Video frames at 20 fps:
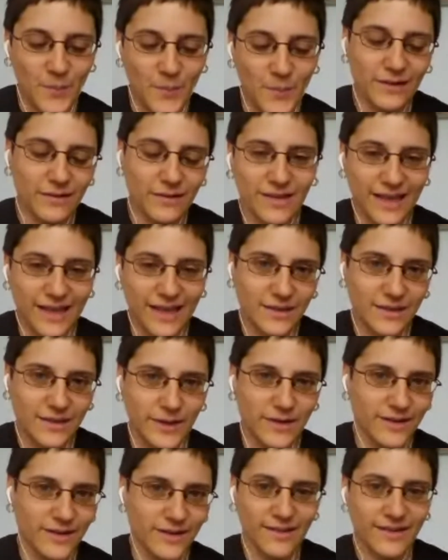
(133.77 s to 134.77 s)
but like
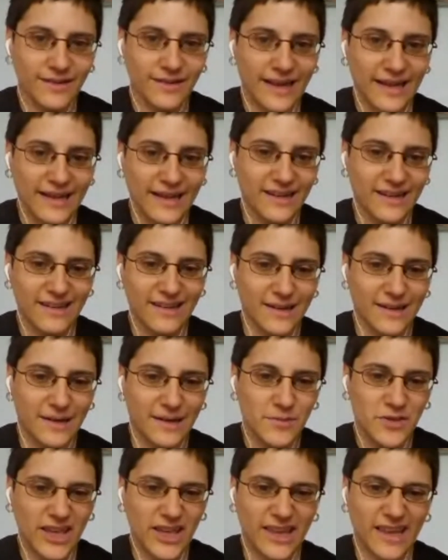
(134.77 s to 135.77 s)
we also had like
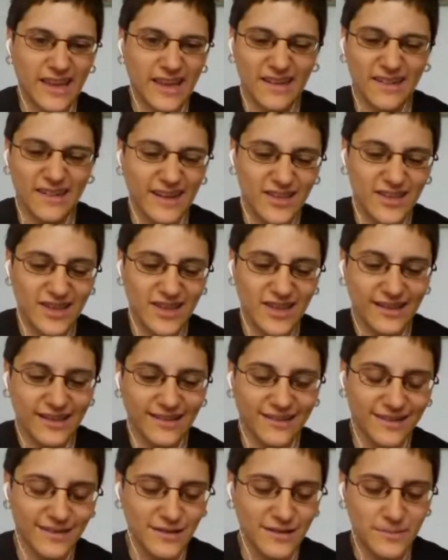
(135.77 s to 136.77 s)
um chicken, like
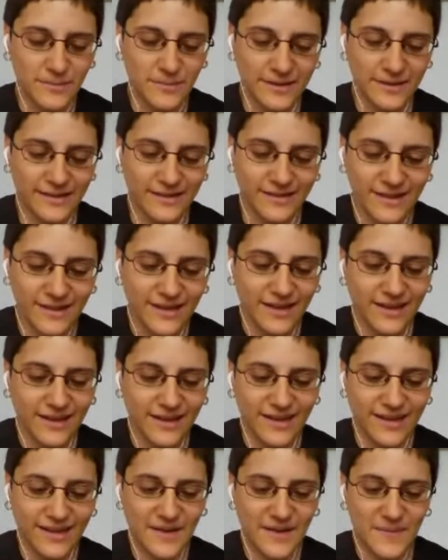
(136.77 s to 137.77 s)
chicken soup and
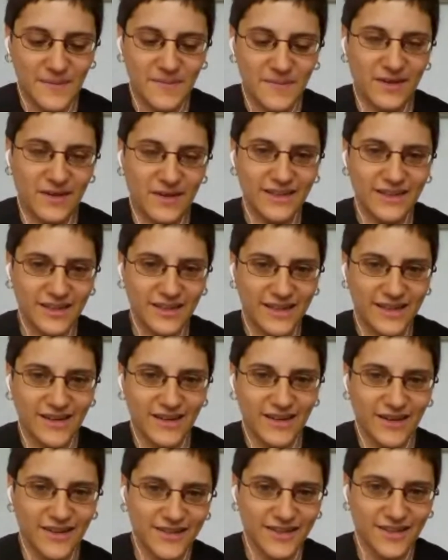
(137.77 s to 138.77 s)
um you know, like
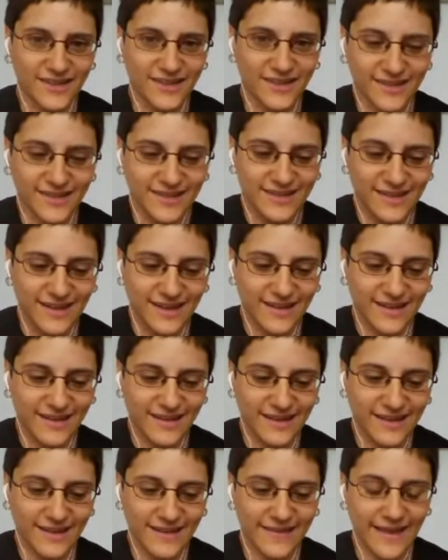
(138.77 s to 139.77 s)
turkey hot dogs and
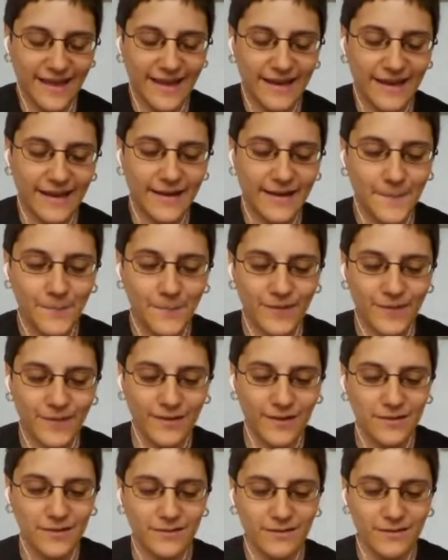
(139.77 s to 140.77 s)
and things like that. Um,
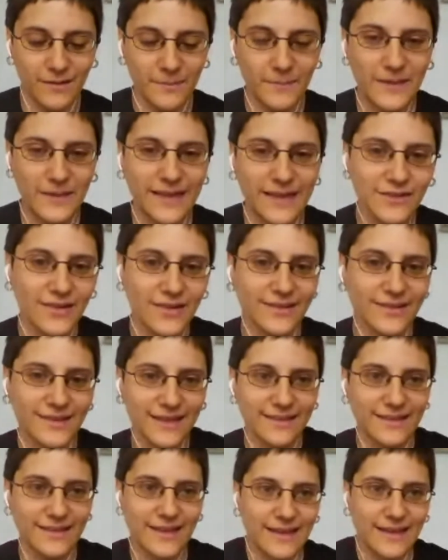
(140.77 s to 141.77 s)
so I um, mean, the
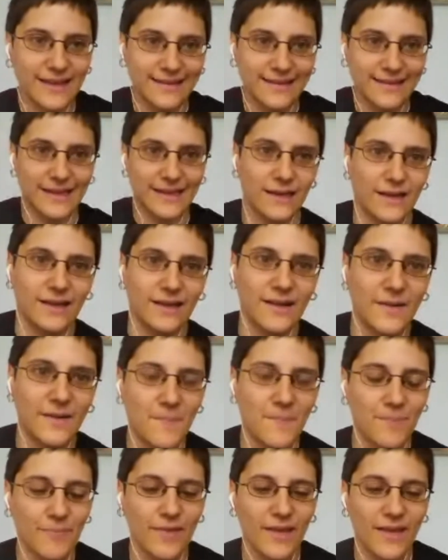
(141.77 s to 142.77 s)
interesting thing is that
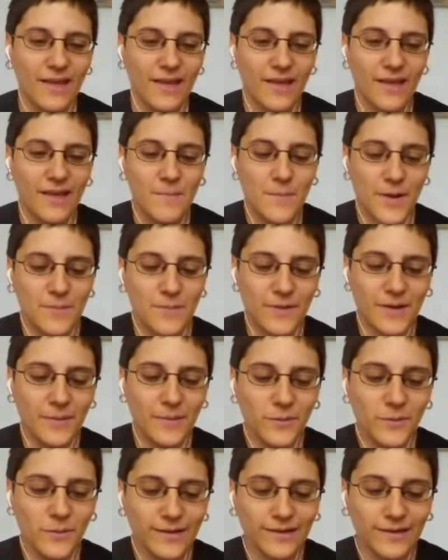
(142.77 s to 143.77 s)
um my
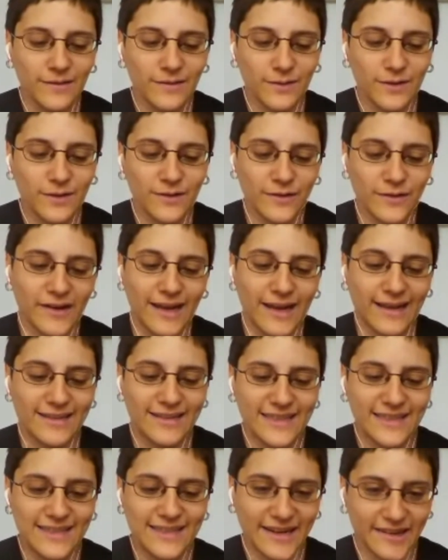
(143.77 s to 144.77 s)
mum was was very
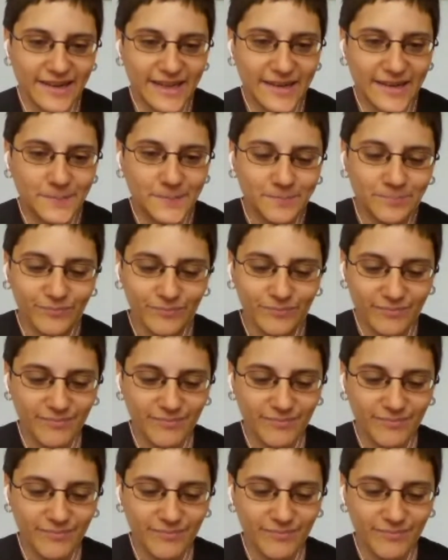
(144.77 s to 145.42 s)
anti dairy,